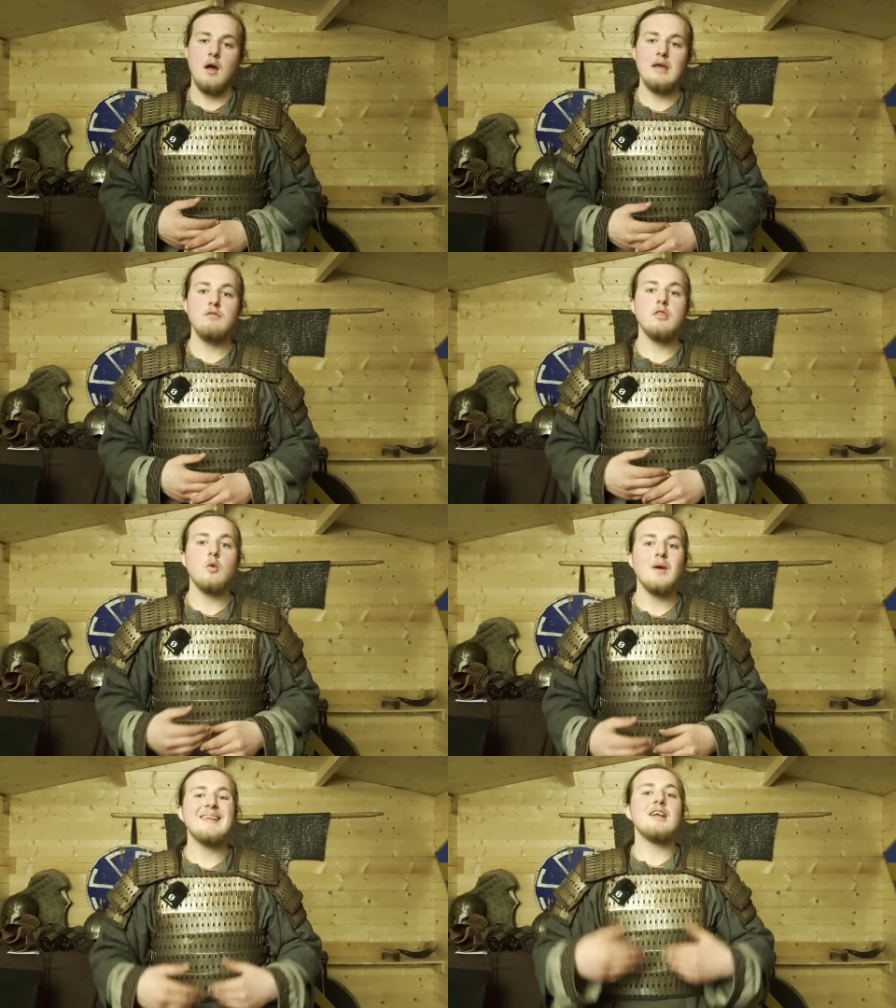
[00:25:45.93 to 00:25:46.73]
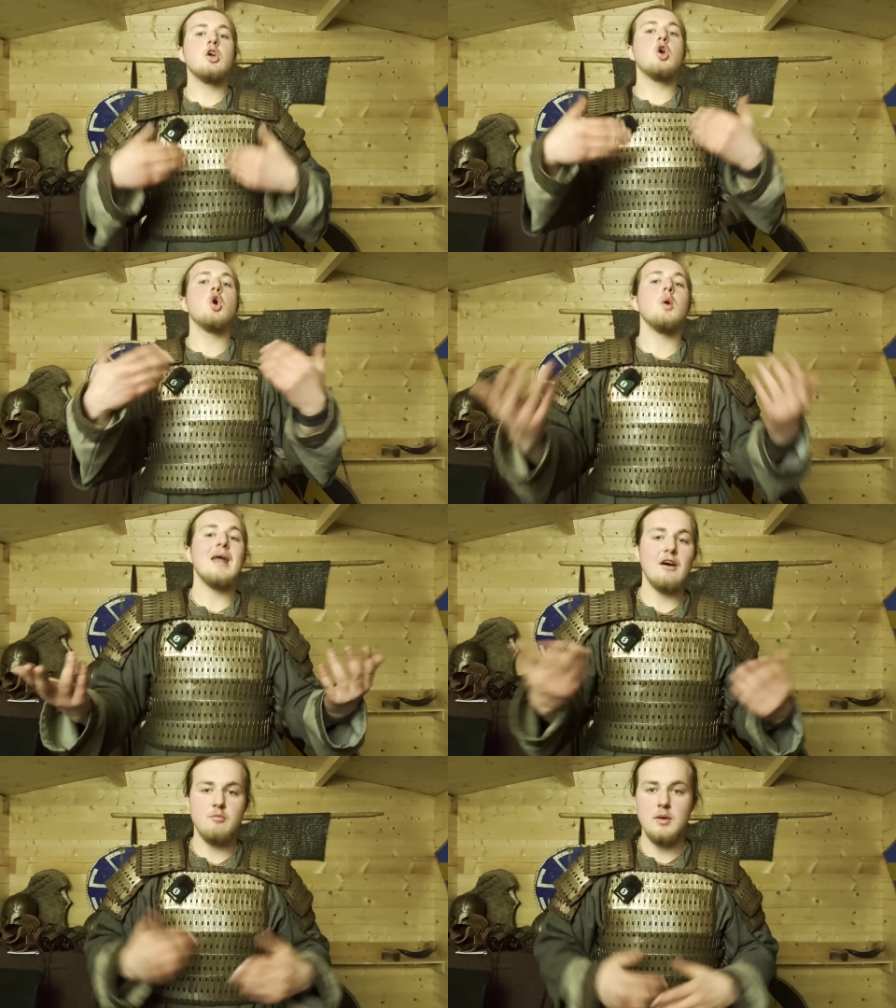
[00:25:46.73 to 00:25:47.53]
even though it could
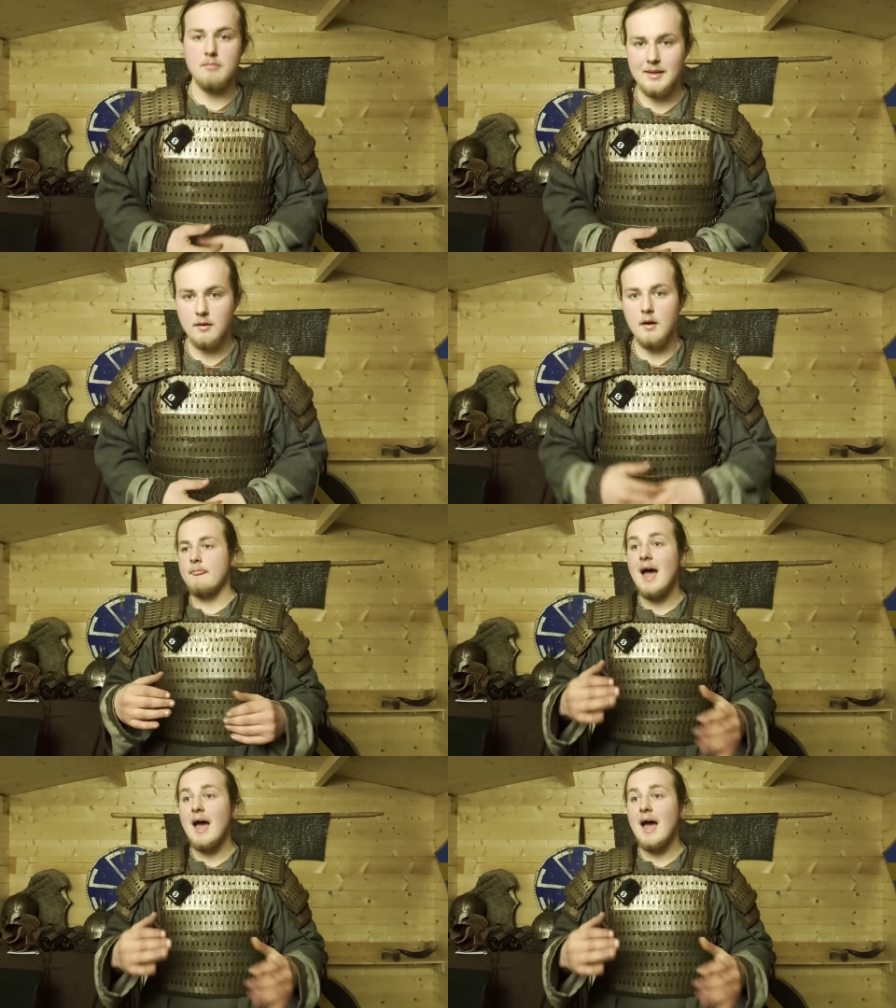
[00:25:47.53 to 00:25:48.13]
have been better.